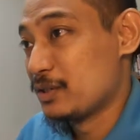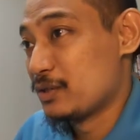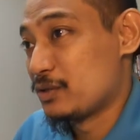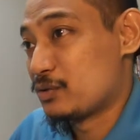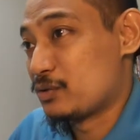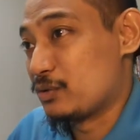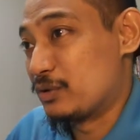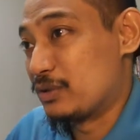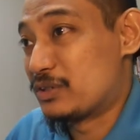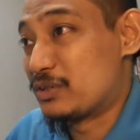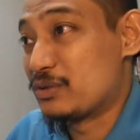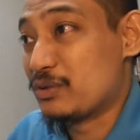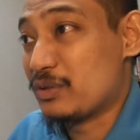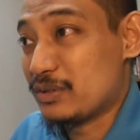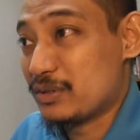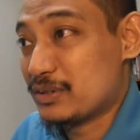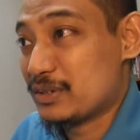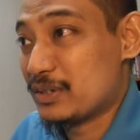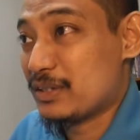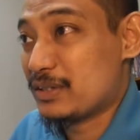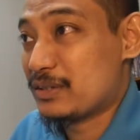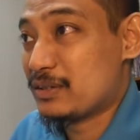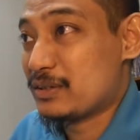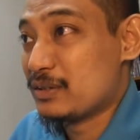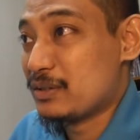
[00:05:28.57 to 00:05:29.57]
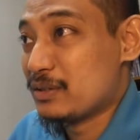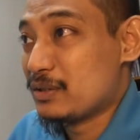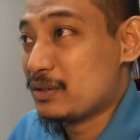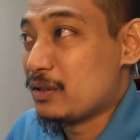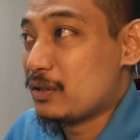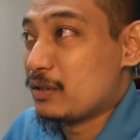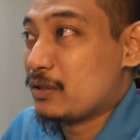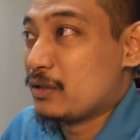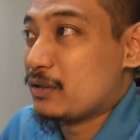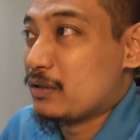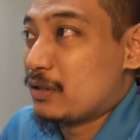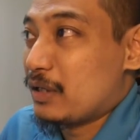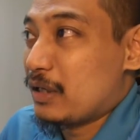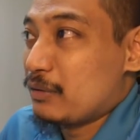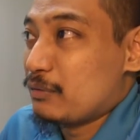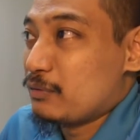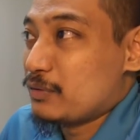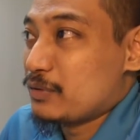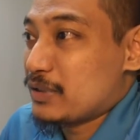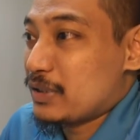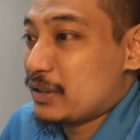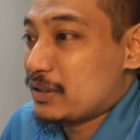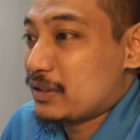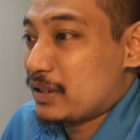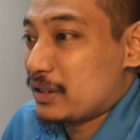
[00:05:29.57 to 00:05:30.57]
So it's not just, oh, I
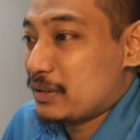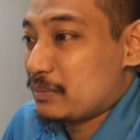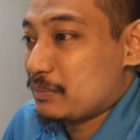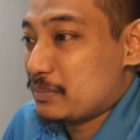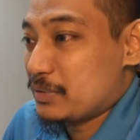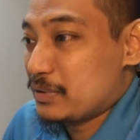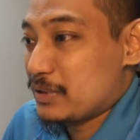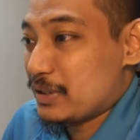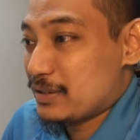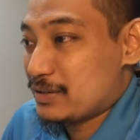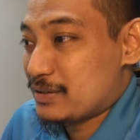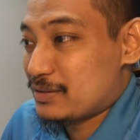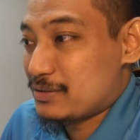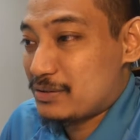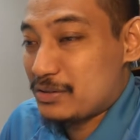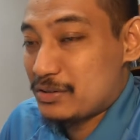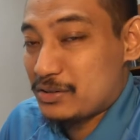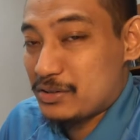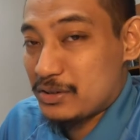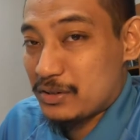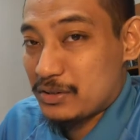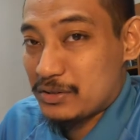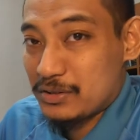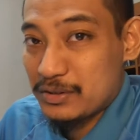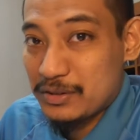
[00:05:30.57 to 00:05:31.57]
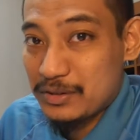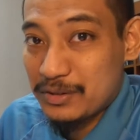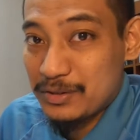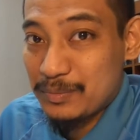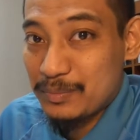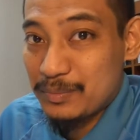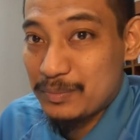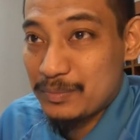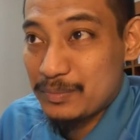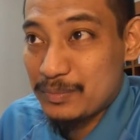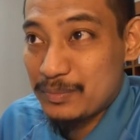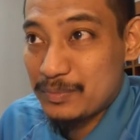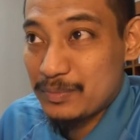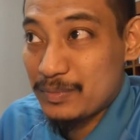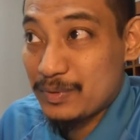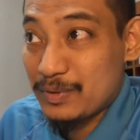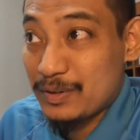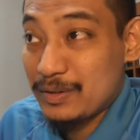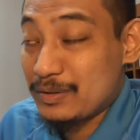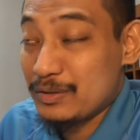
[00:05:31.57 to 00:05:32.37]
wish I can be as rich as him.